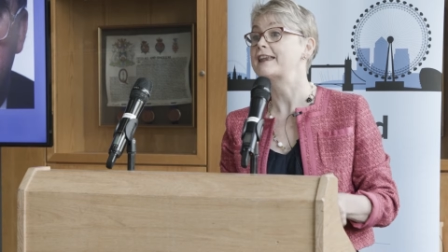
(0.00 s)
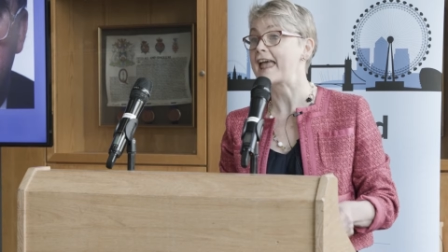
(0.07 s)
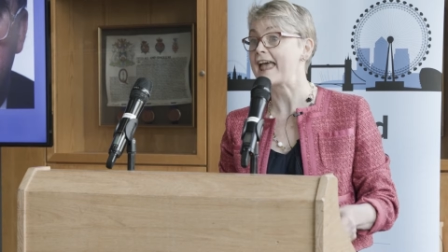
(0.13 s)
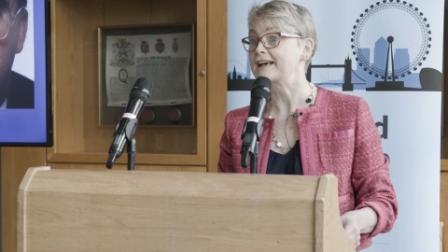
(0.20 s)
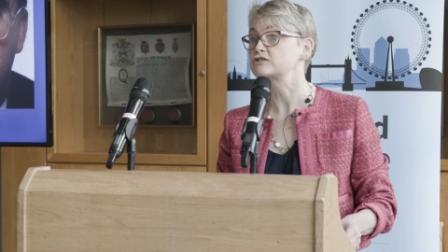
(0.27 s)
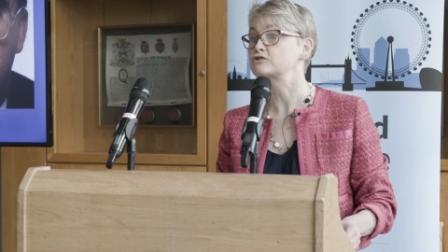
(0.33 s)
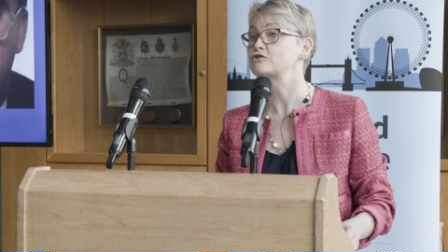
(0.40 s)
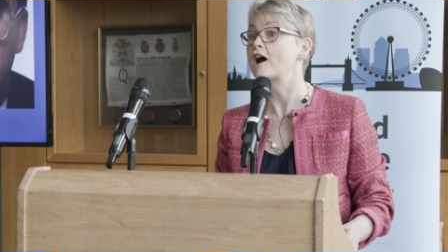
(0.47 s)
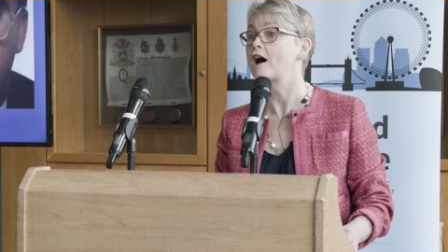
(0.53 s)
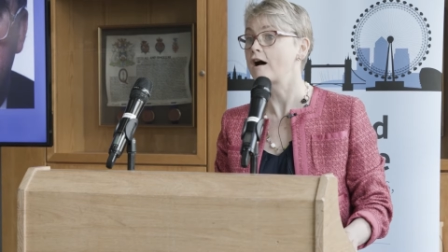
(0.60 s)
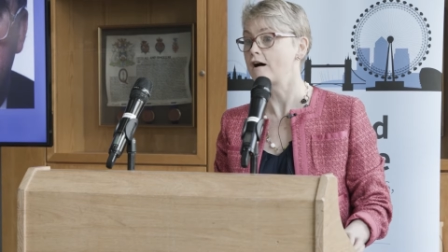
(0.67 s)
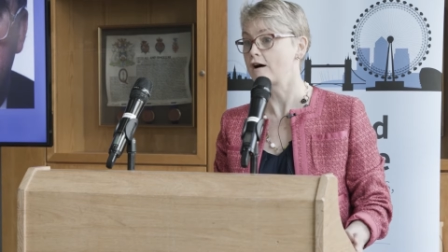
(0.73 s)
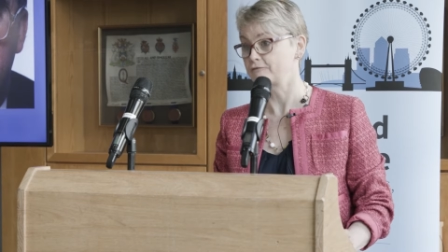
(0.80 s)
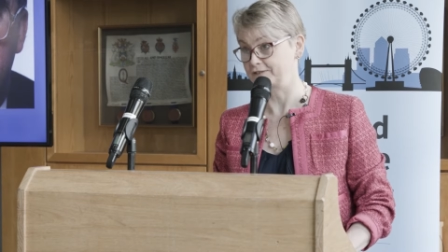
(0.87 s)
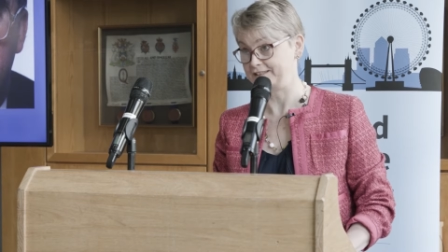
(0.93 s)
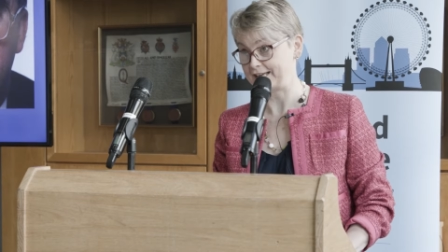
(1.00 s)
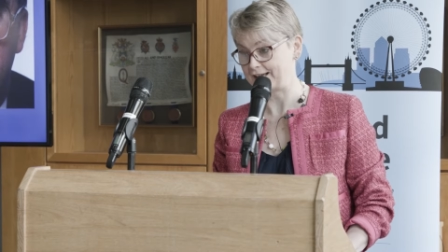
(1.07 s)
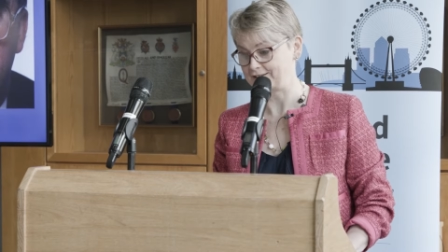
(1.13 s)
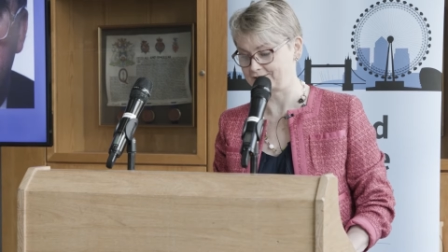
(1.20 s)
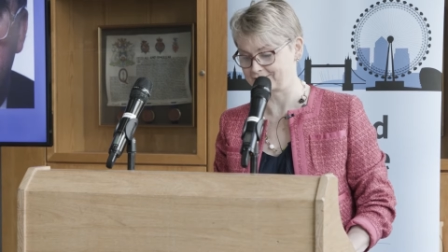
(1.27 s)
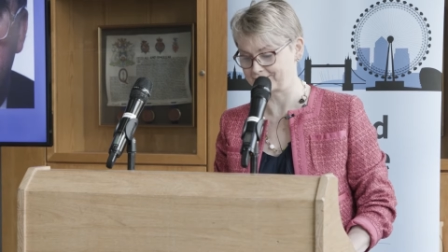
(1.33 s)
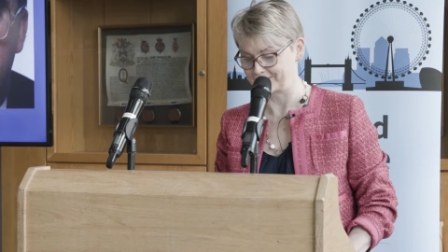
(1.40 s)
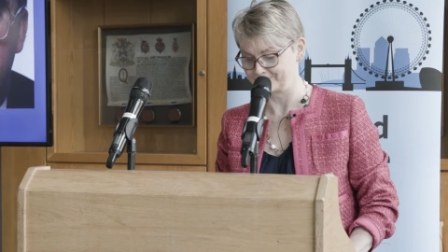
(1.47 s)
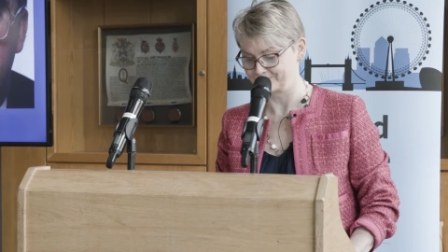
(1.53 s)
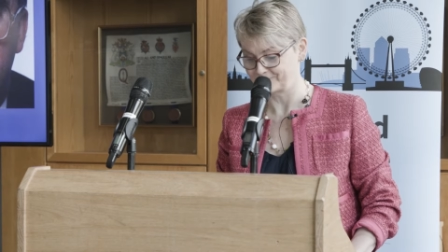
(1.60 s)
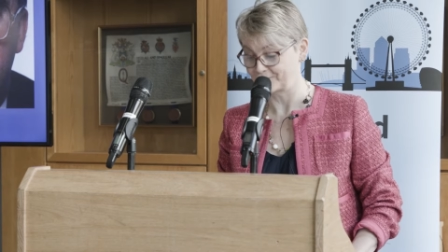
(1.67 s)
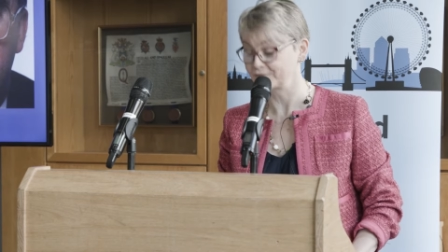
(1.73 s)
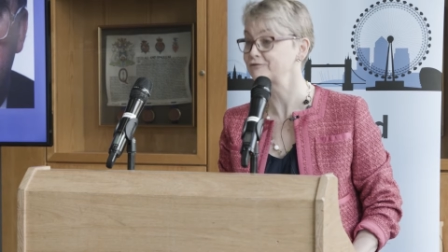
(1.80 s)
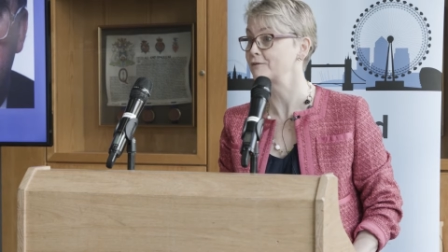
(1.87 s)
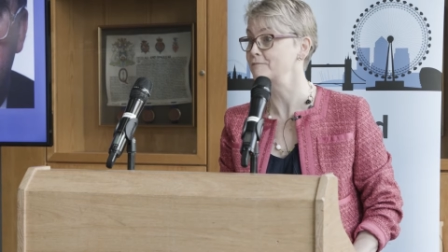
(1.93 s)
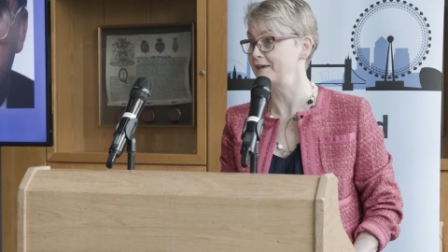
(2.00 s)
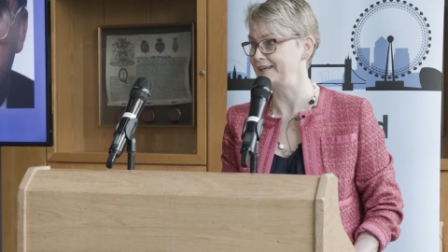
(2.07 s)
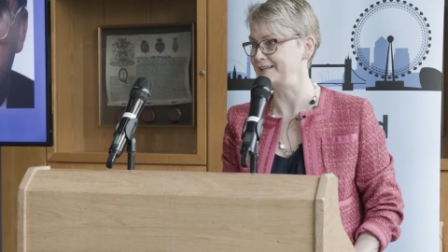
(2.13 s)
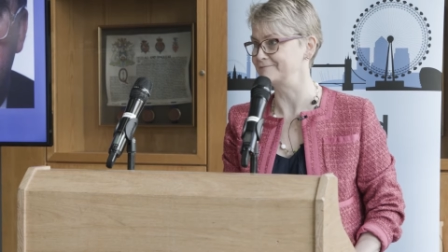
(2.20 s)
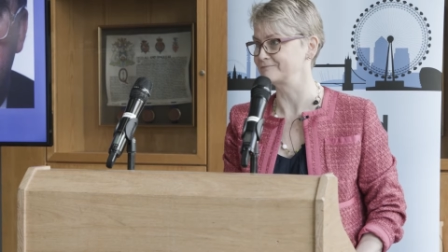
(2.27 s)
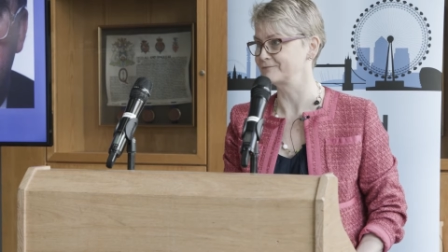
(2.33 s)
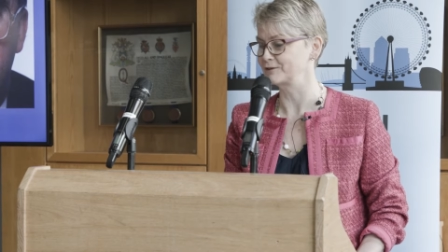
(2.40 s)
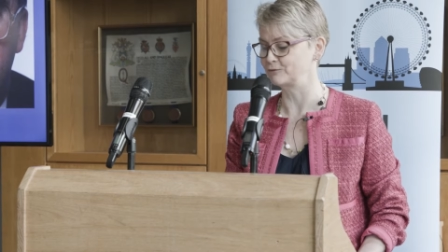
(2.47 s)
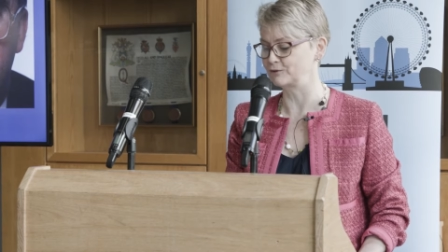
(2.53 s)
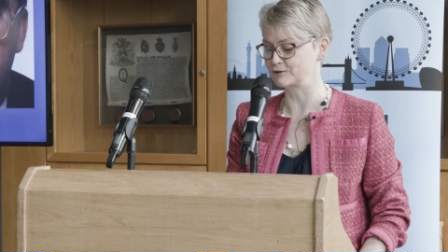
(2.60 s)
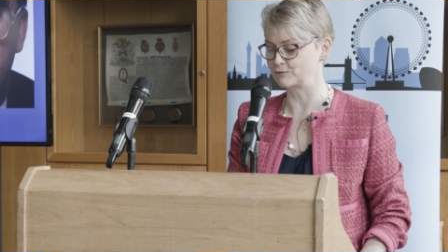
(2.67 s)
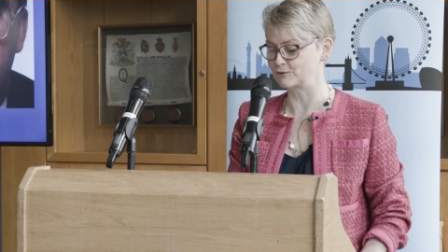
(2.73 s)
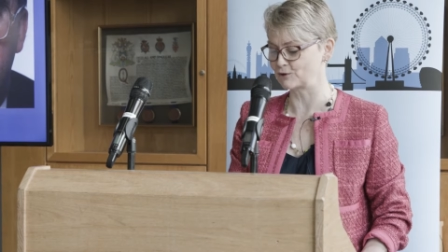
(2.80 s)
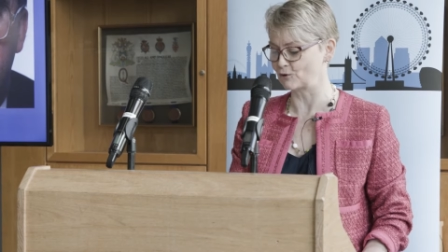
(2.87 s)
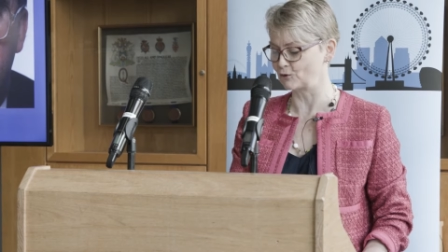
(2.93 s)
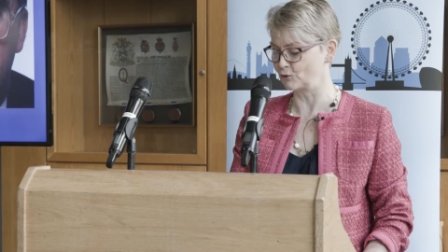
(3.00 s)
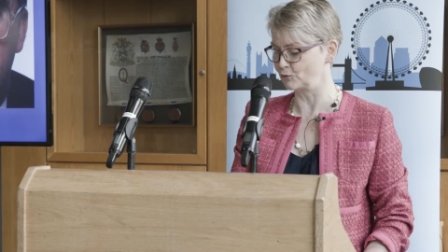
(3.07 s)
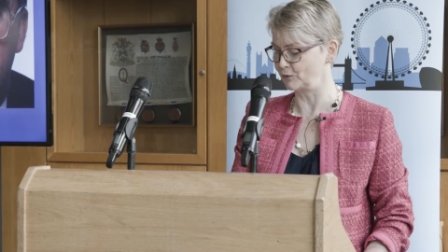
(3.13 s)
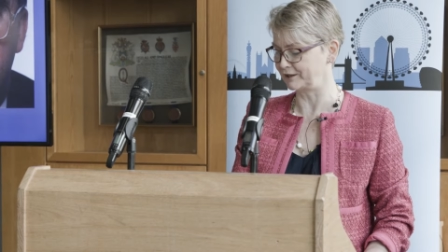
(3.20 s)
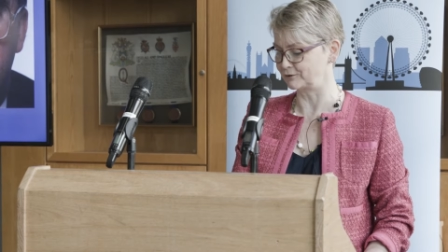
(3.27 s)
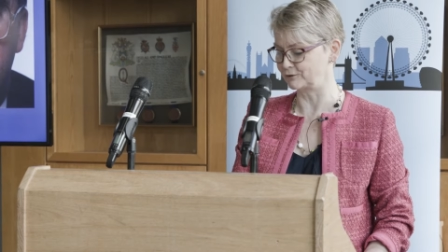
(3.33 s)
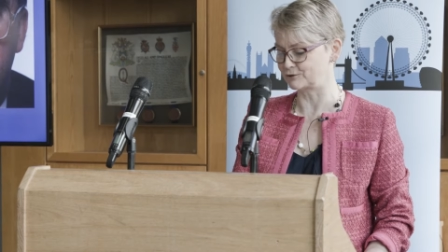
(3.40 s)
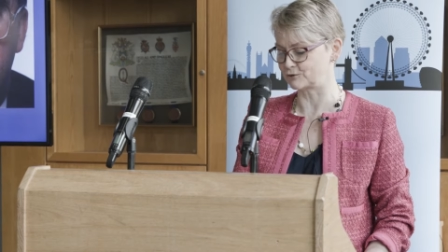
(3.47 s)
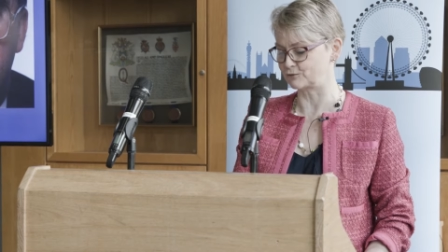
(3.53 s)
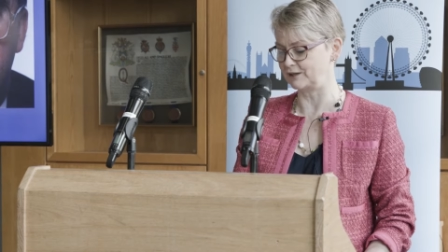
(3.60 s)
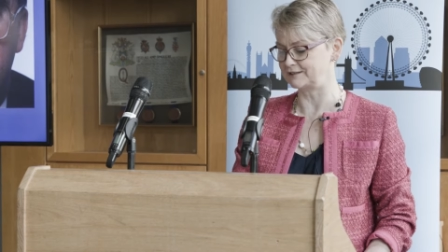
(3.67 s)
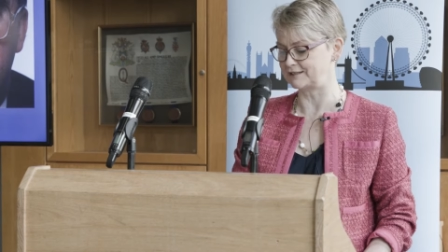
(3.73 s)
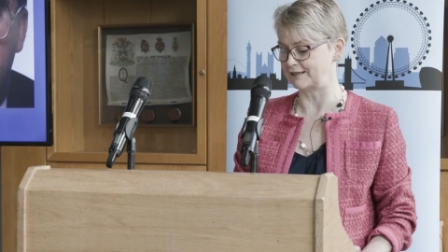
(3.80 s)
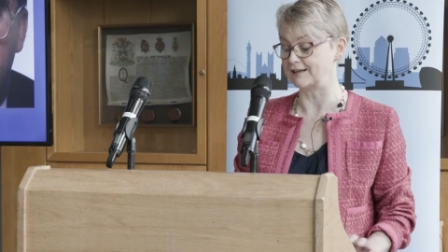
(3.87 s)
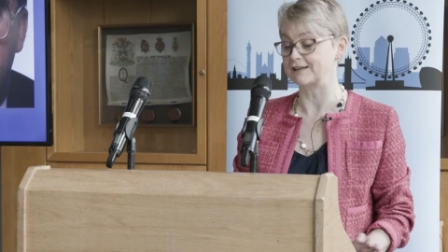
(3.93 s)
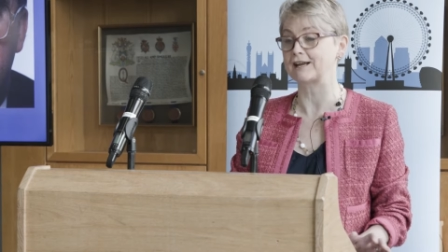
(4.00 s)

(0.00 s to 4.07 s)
an extra half a desk for me, which was all we could squeeze in.